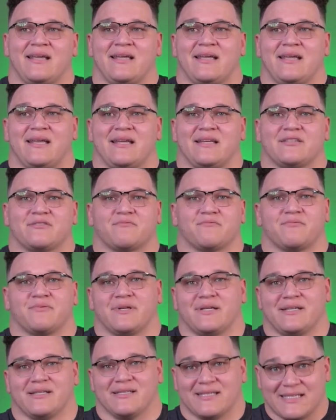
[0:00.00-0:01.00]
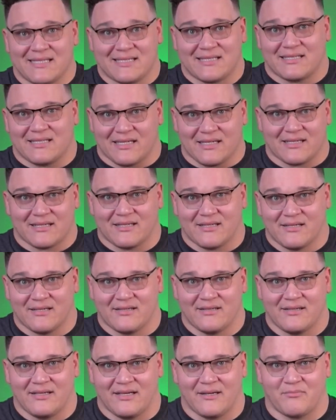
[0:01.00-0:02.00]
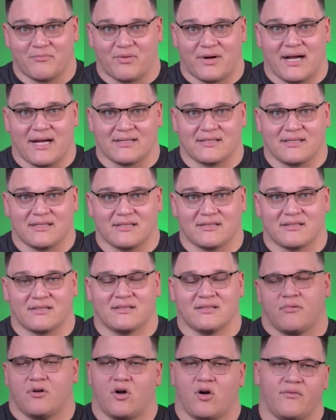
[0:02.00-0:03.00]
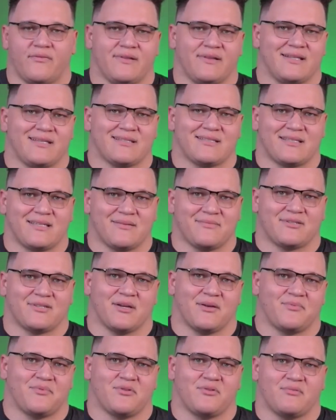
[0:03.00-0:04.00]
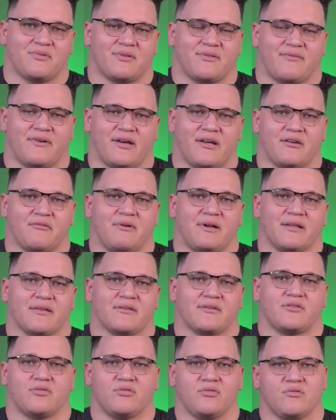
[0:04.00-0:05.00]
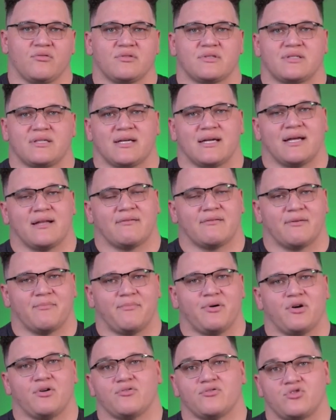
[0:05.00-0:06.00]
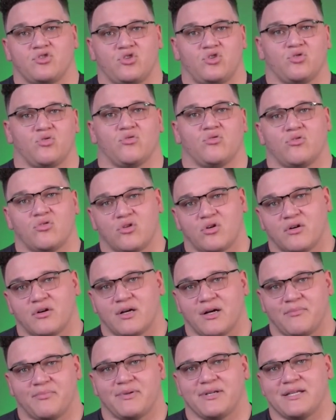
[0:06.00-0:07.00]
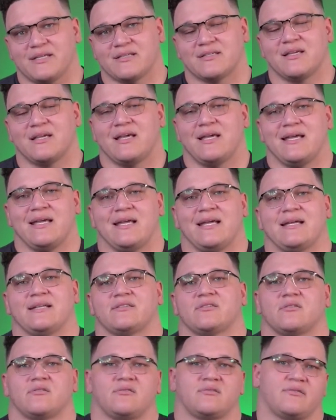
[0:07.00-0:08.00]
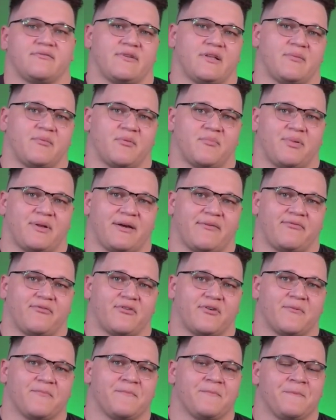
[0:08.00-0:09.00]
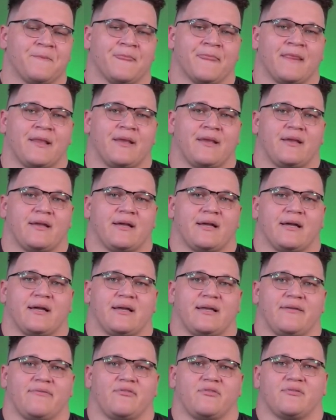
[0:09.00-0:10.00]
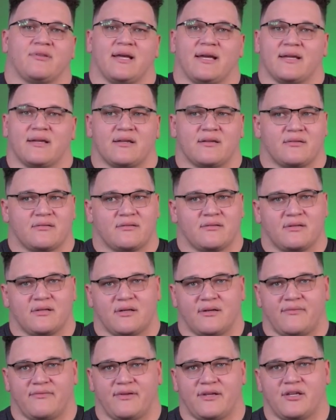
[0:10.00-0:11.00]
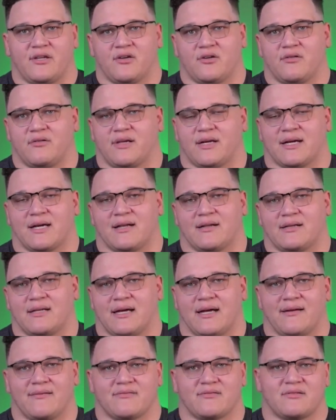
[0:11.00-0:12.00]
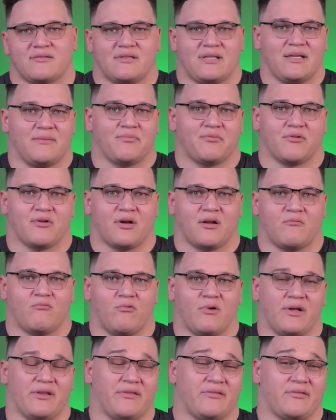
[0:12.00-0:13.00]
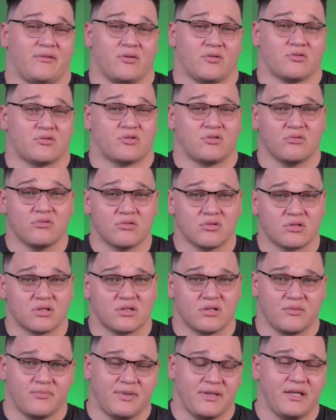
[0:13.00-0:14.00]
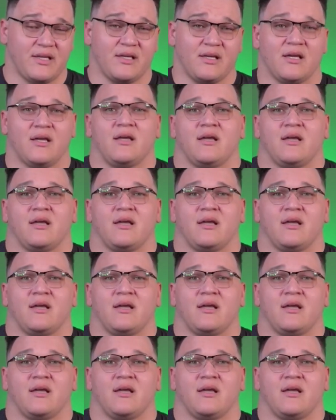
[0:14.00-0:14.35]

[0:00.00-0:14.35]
is realistic in practice. Hopefully these tips help you with evaluating the tools that kind of compose your company's internal development platform. If you'd like a video that kind of dives deeper on what those tools could be,